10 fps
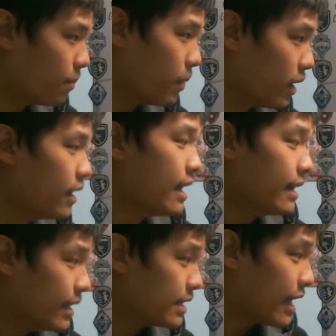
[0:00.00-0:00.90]
But
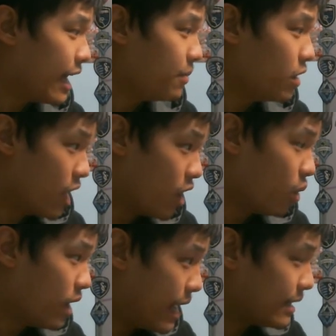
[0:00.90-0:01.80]
this game, you know,
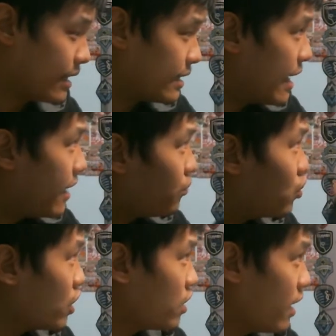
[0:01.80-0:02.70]
as I said,
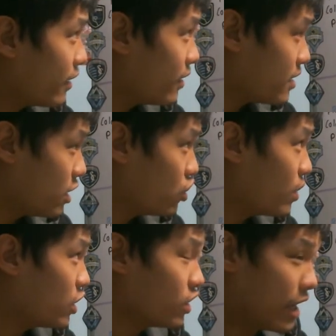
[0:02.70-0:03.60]
just like the
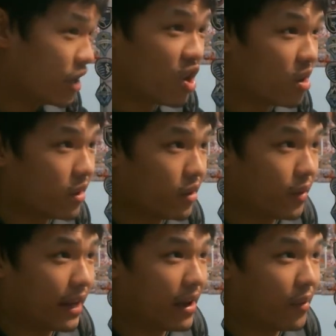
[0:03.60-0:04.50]
situation that Colorado and
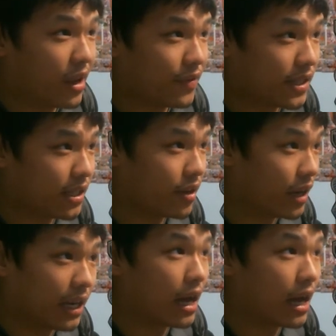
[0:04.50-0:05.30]
LAFC are in,